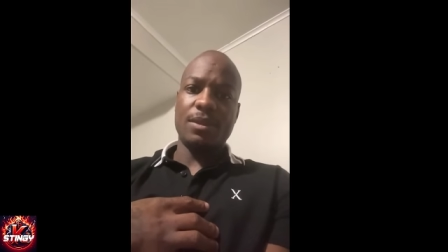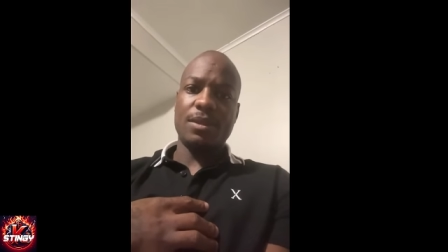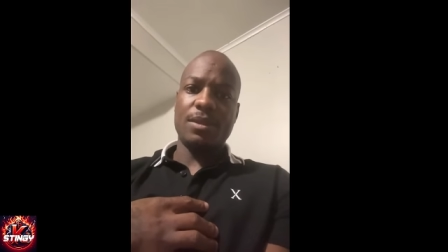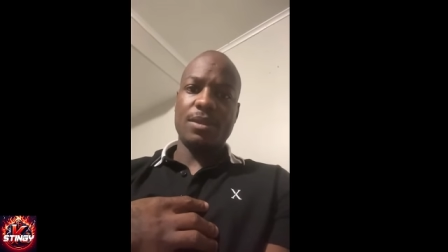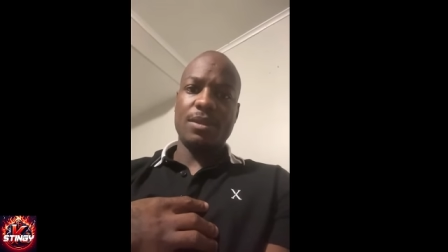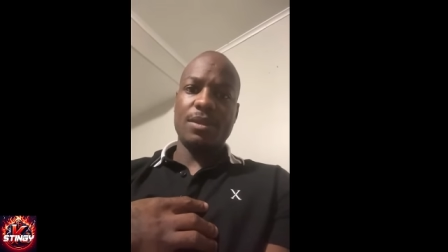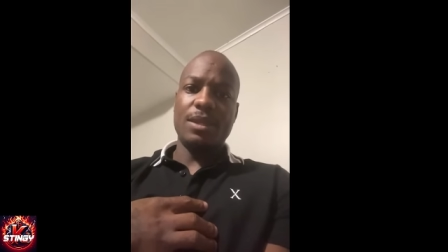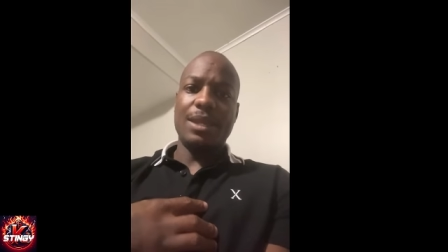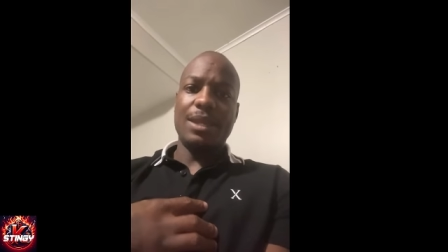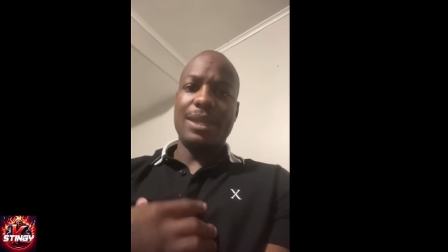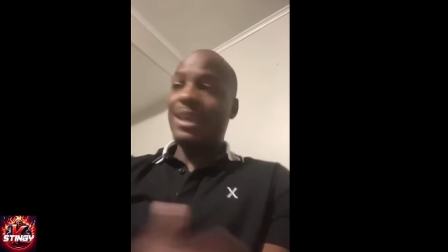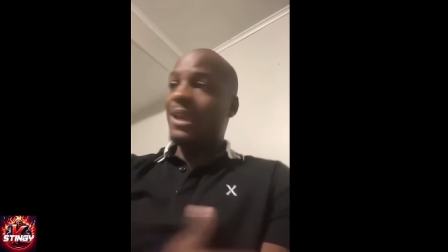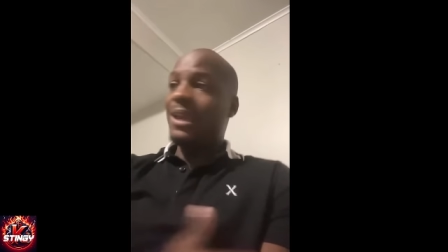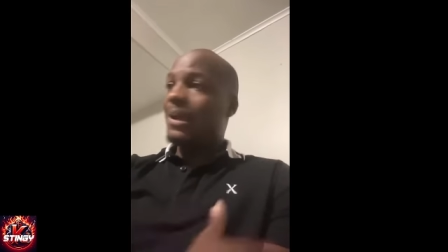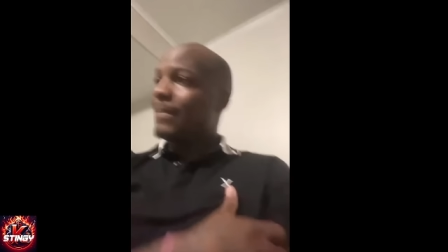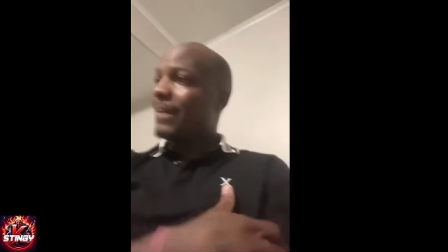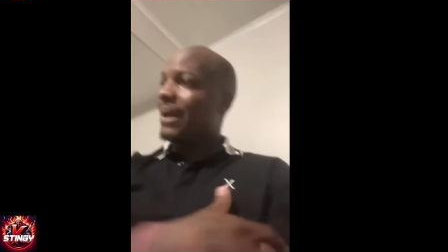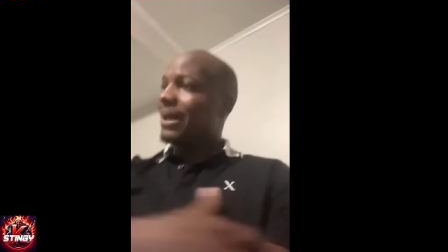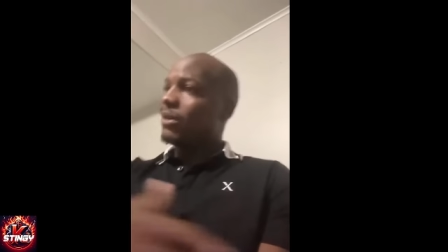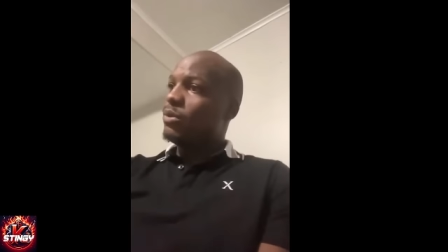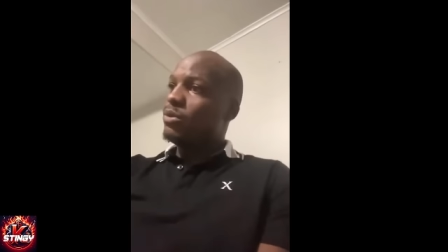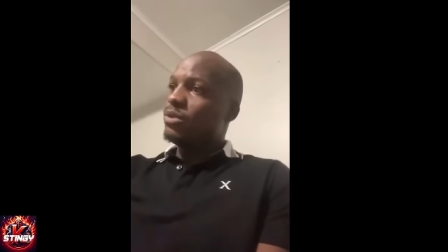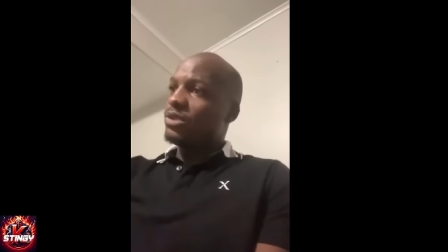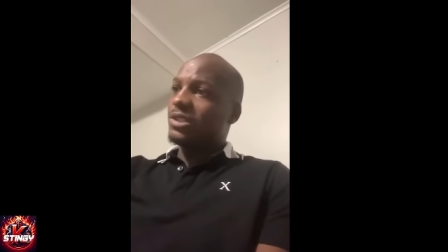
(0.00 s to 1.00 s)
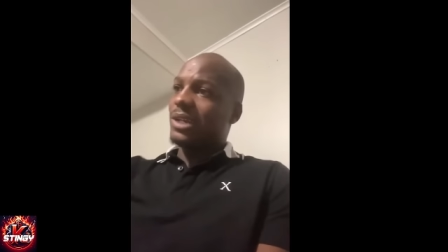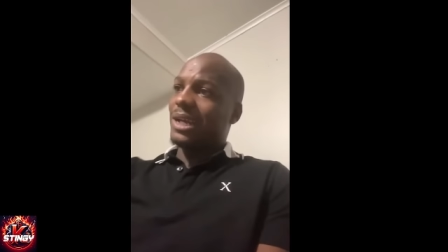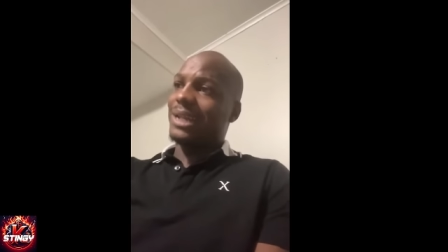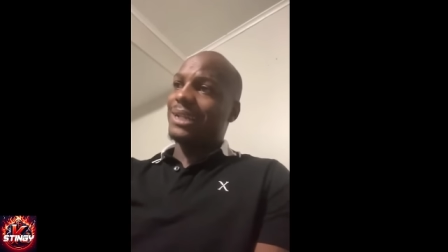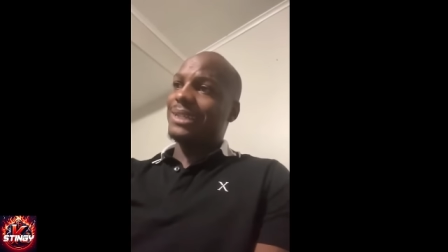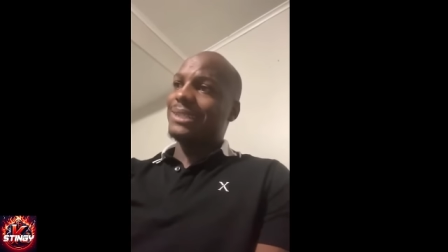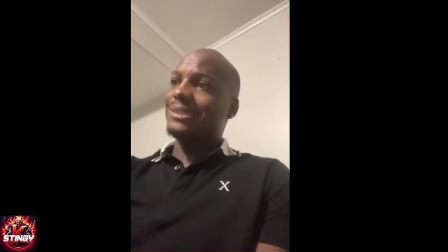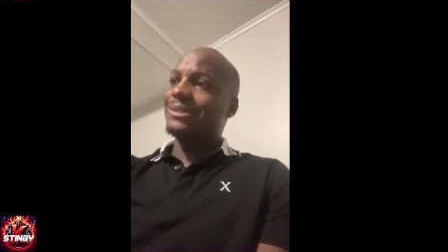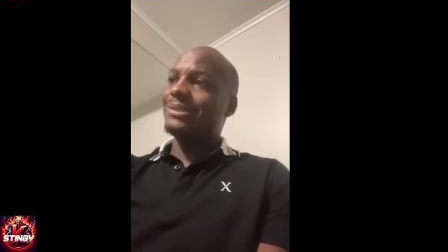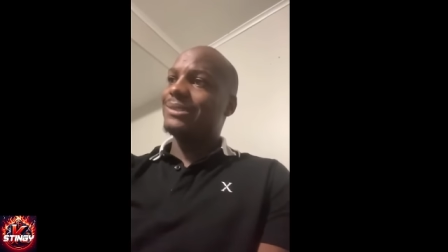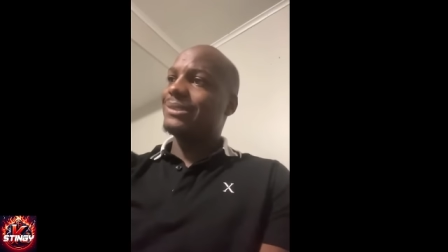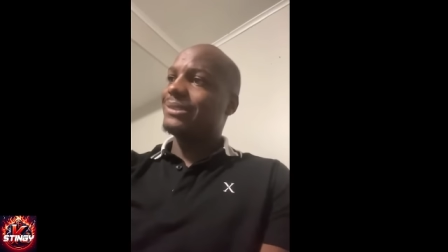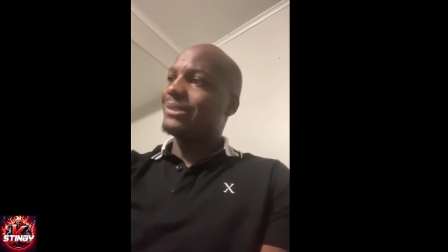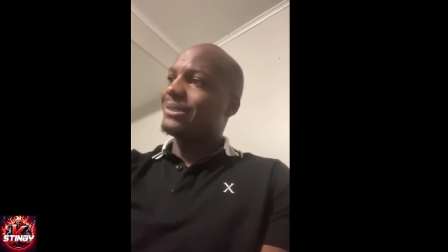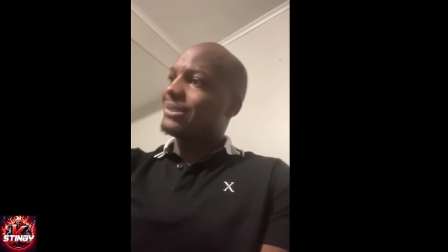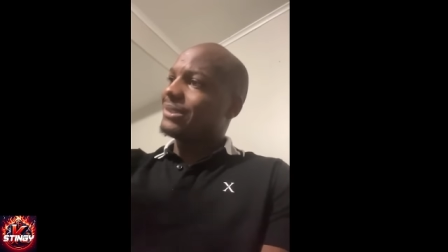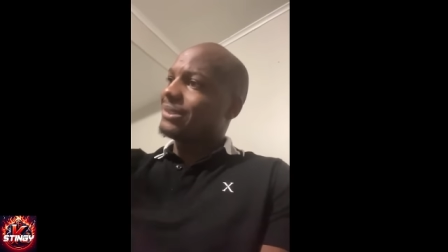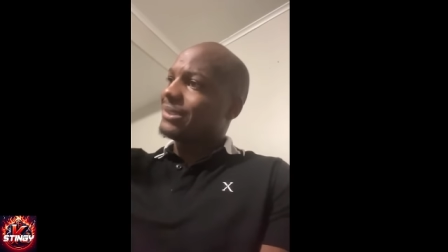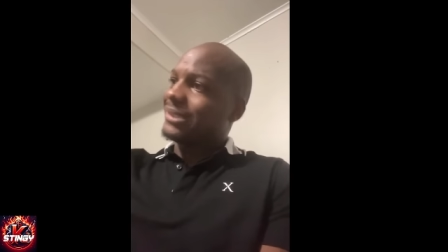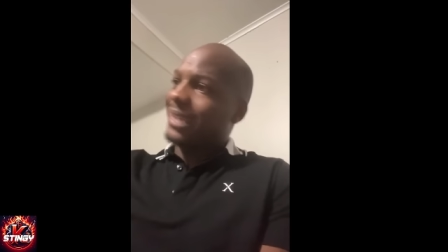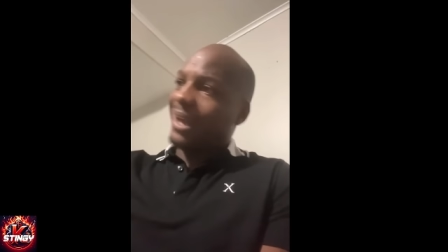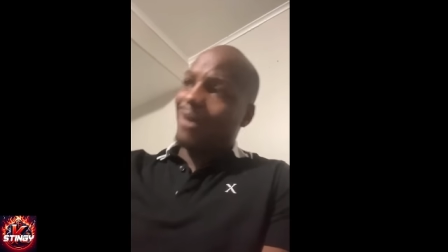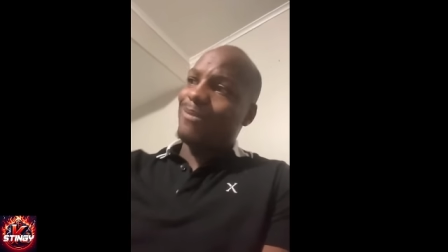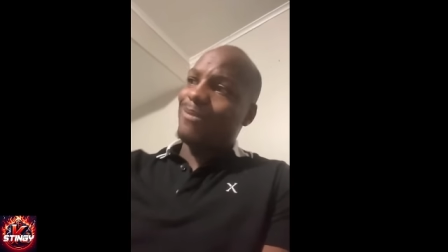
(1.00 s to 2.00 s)
Everybody who trying to
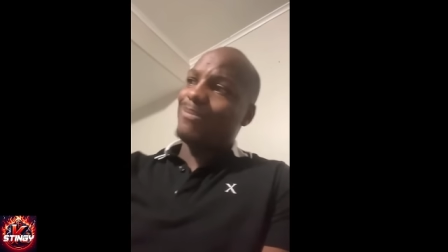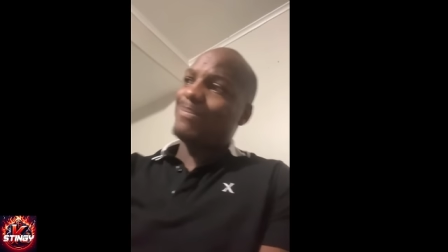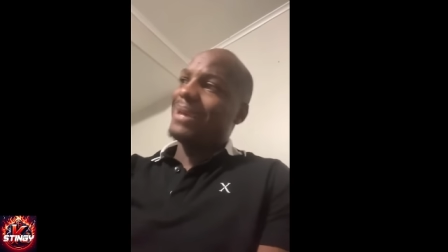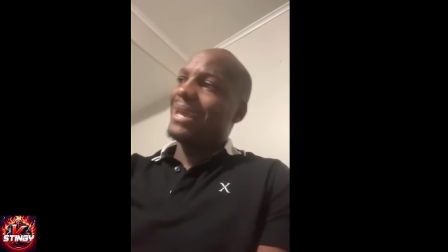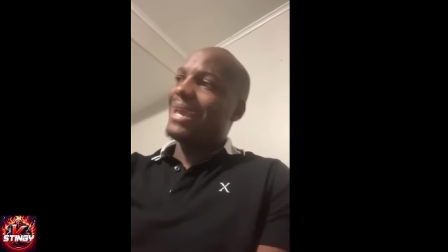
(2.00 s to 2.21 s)
talk bad